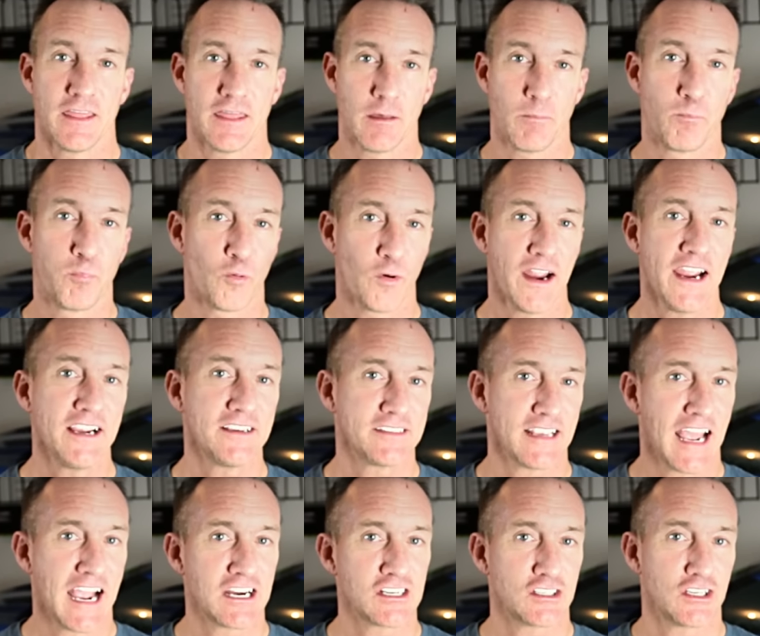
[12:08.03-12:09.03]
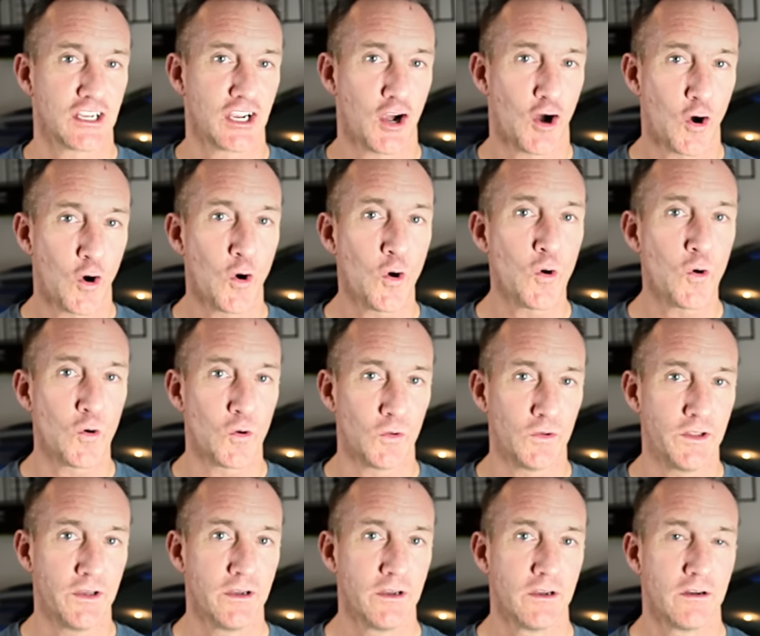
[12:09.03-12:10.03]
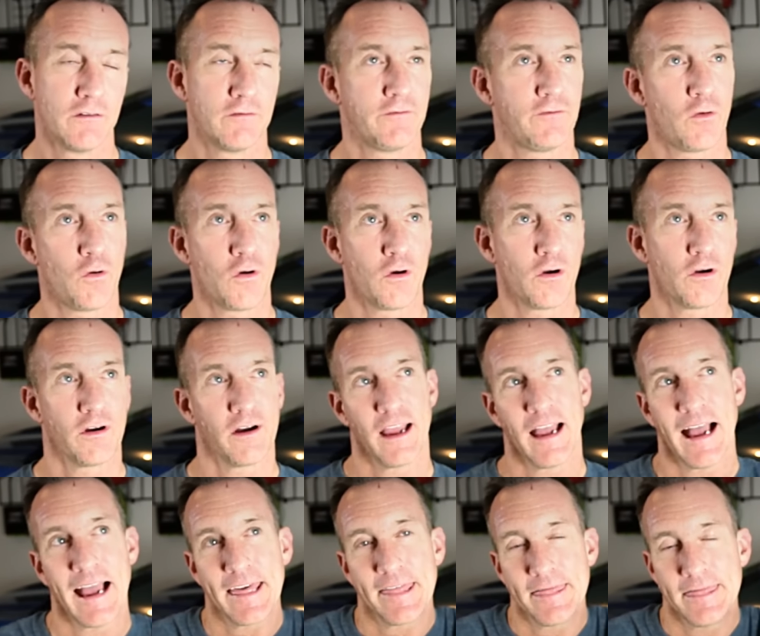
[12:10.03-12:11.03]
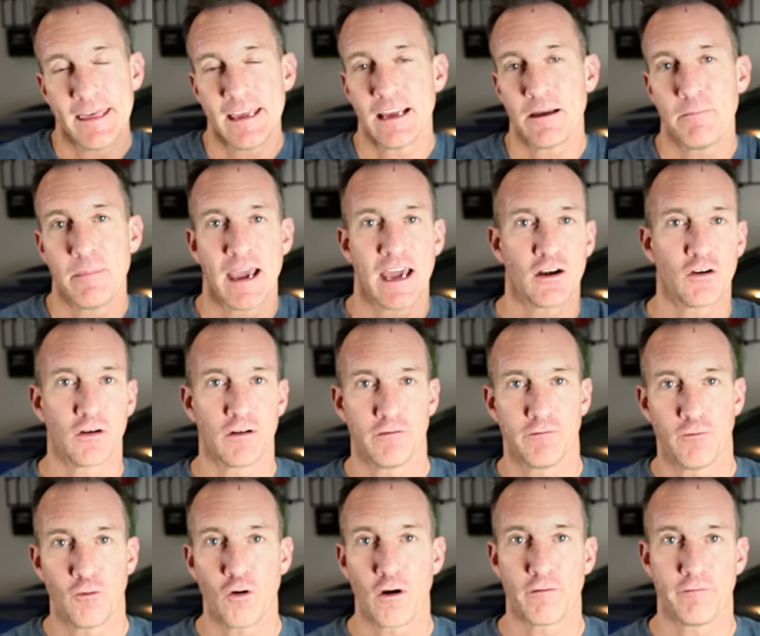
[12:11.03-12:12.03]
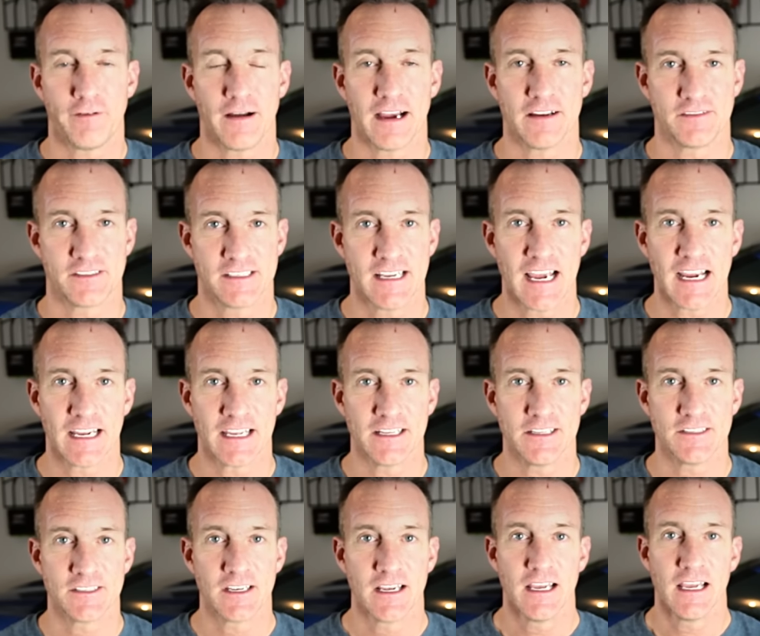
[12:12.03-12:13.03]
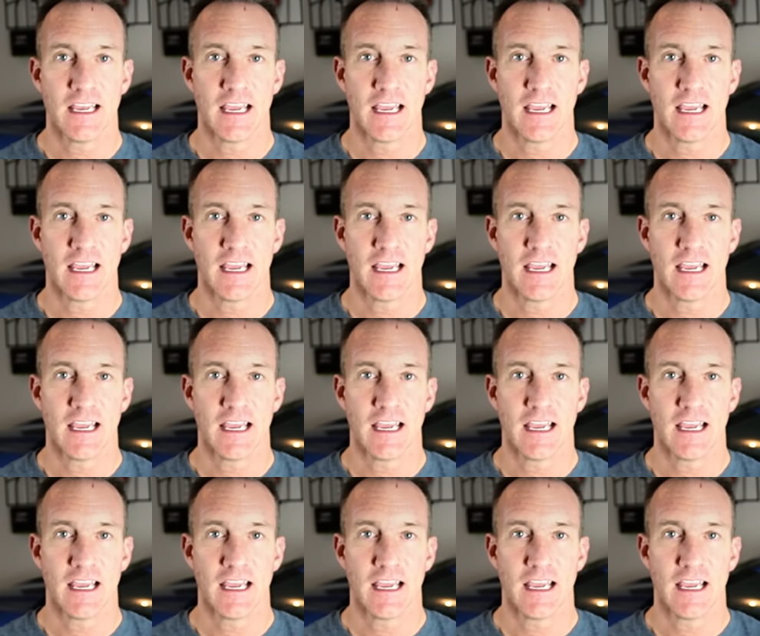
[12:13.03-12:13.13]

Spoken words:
the brakes actually hold for, I think, a matter of 4 or 5 seconds